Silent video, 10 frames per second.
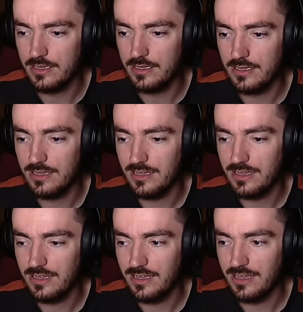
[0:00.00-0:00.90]

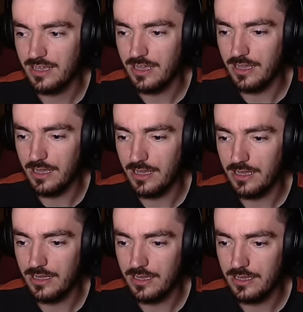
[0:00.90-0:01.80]

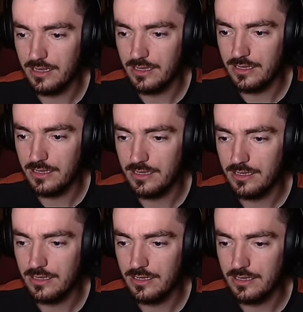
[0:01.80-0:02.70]

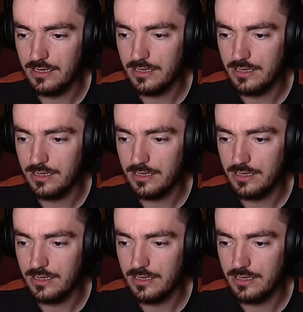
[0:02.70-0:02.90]
(silence)